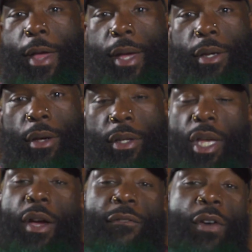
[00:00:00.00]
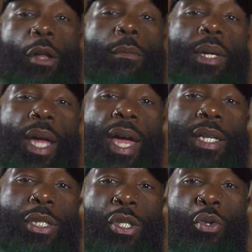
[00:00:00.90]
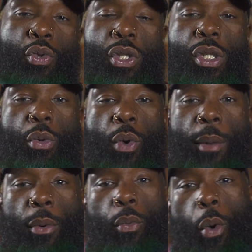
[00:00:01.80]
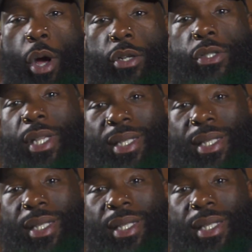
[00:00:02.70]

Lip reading: And yeah, follow me at Zeus Rebelwaters.